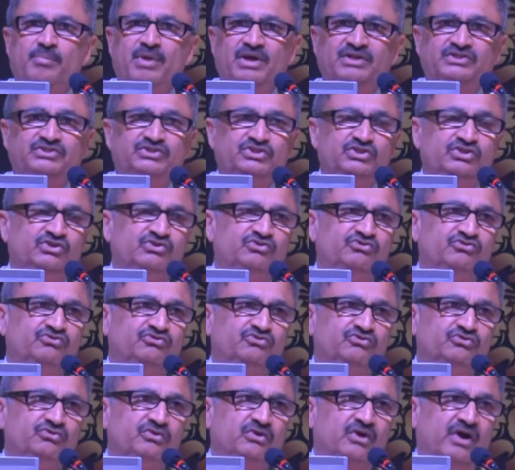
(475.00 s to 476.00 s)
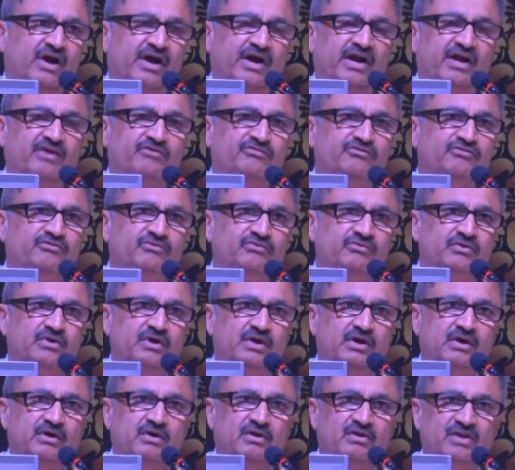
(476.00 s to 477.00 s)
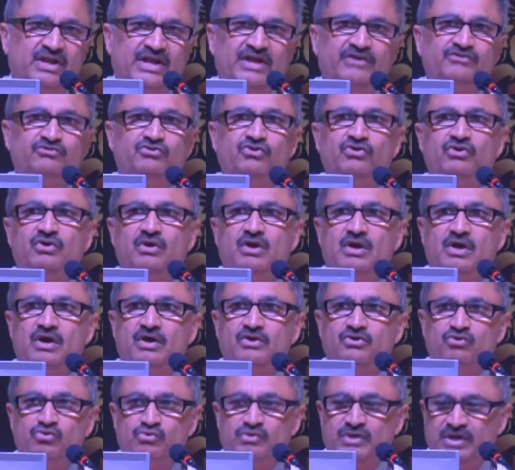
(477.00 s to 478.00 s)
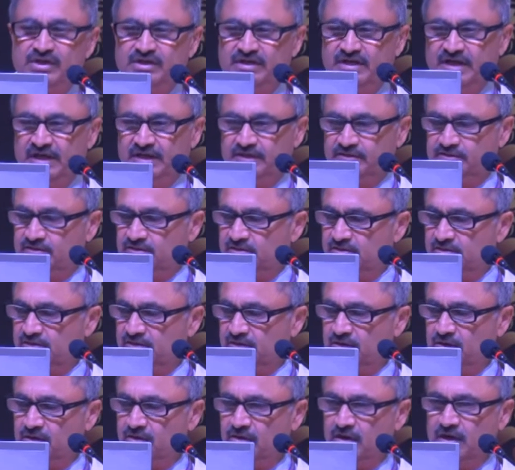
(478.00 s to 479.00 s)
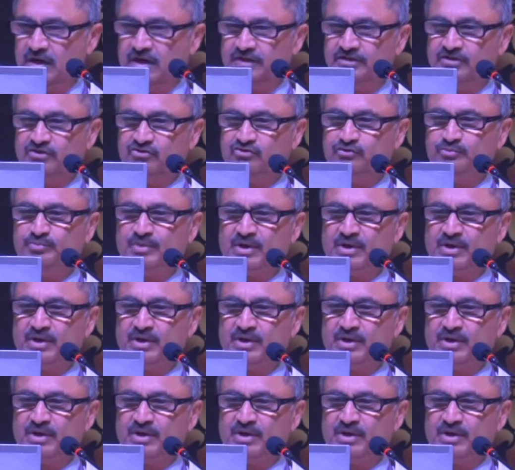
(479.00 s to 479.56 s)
punches, RF, laser, you can get these